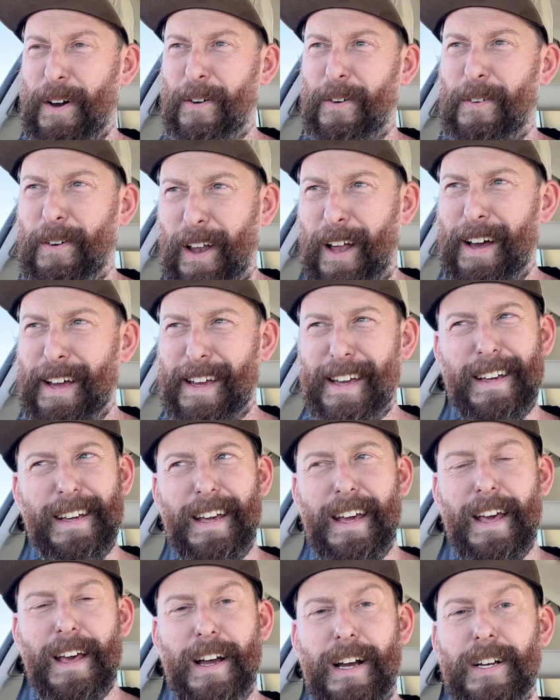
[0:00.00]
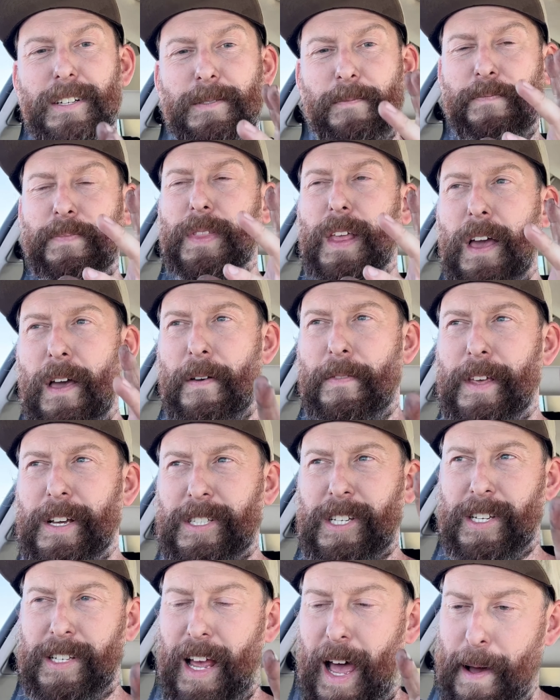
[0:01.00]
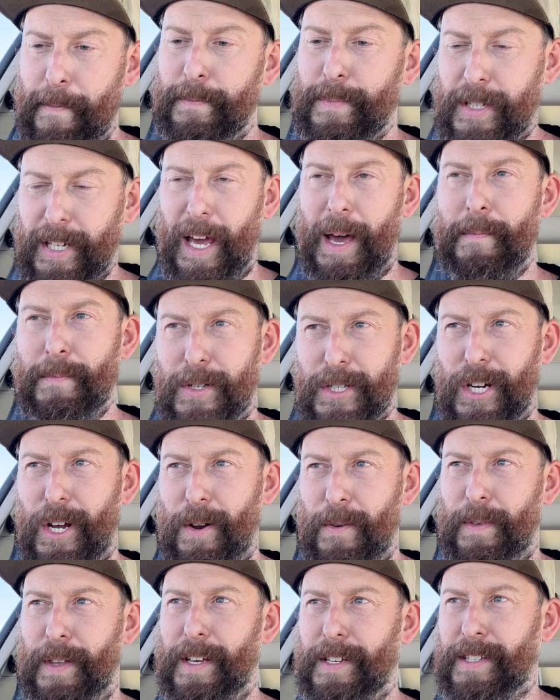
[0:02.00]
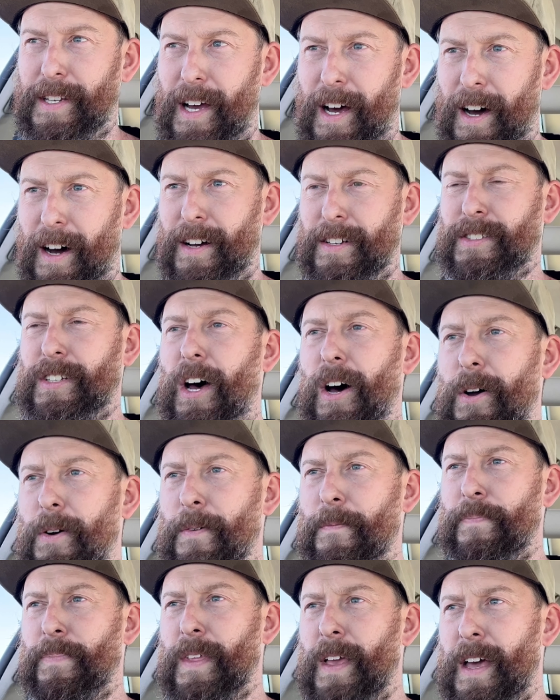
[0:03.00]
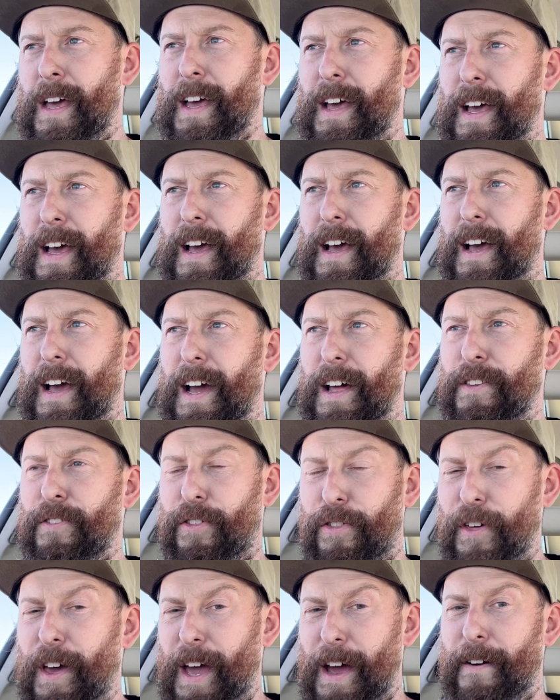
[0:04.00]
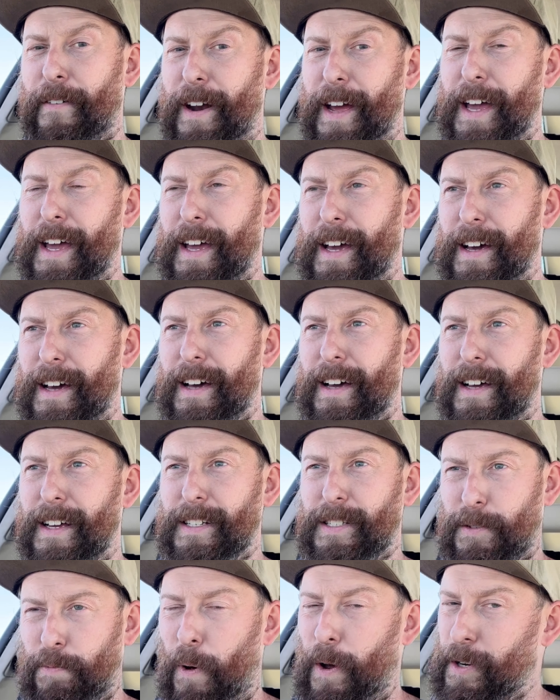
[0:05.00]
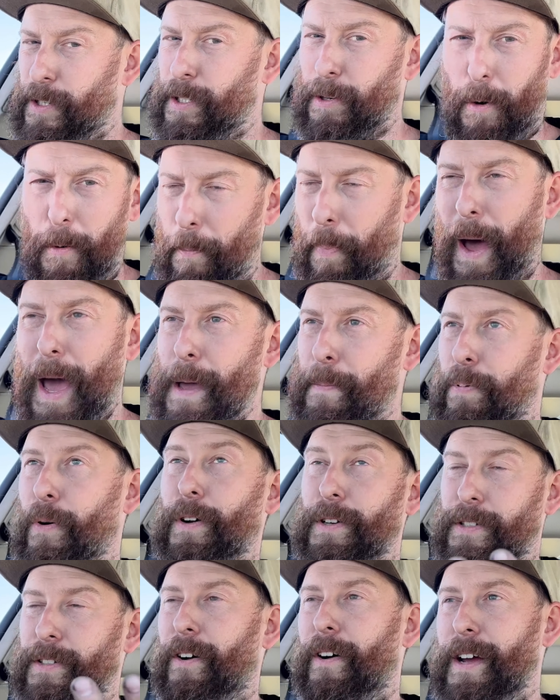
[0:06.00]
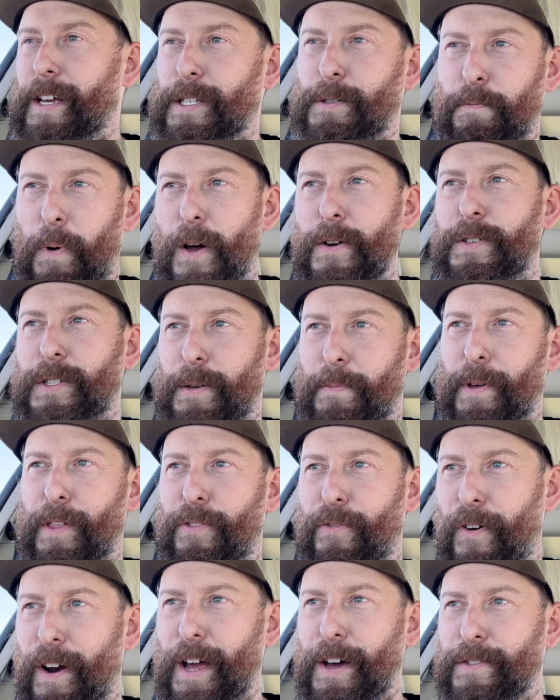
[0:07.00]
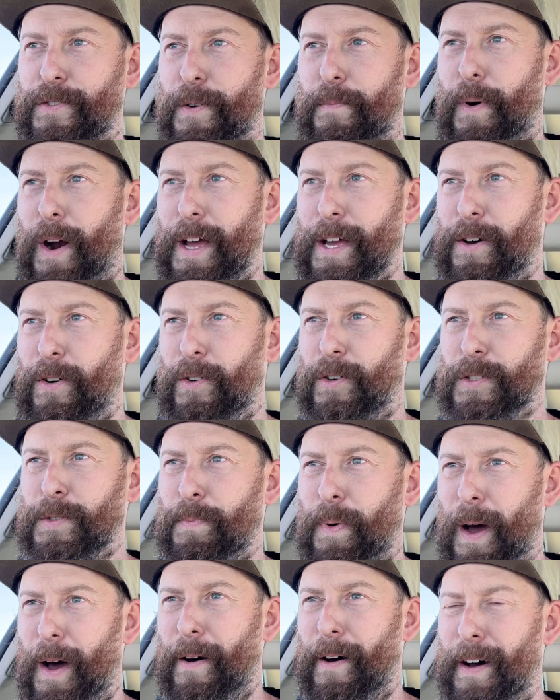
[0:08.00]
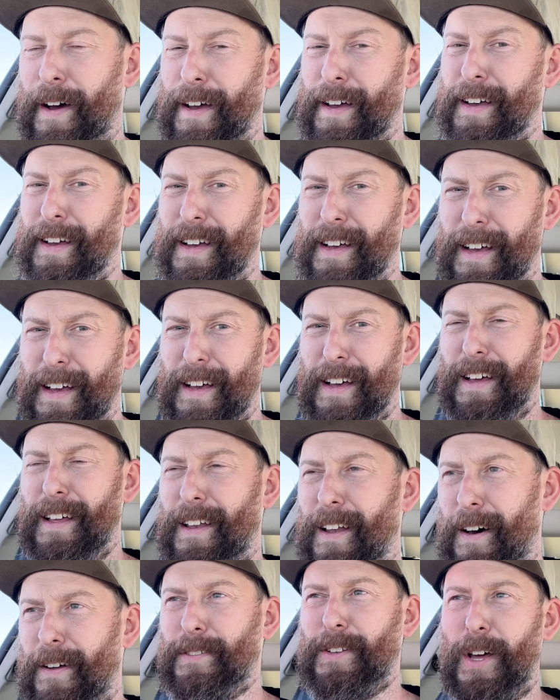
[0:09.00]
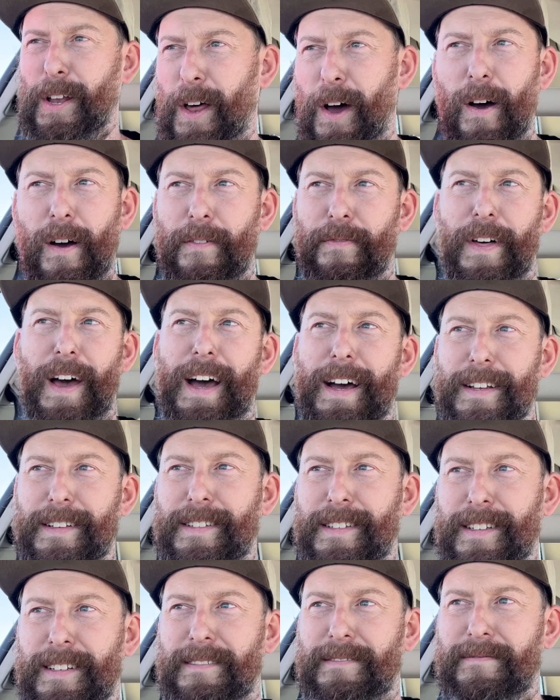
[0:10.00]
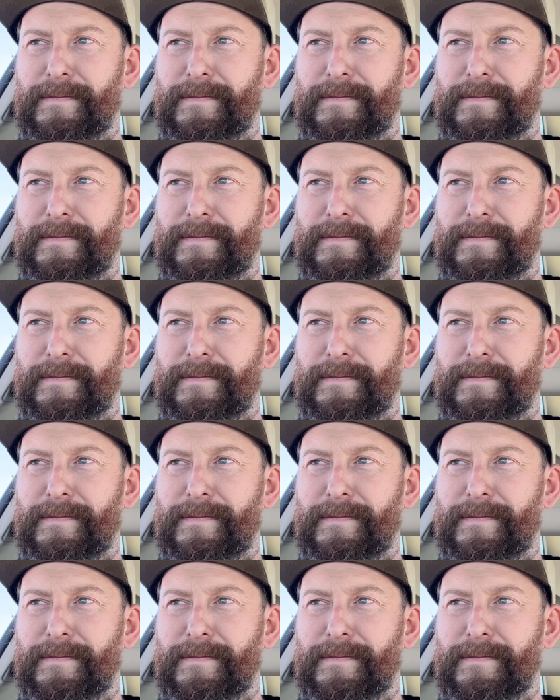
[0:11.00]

like, because this is MTM tuned, this car, so in theory it's supposed to, on paper sorry, it's supposed to be 300 brake horsepower. I don't know if that's,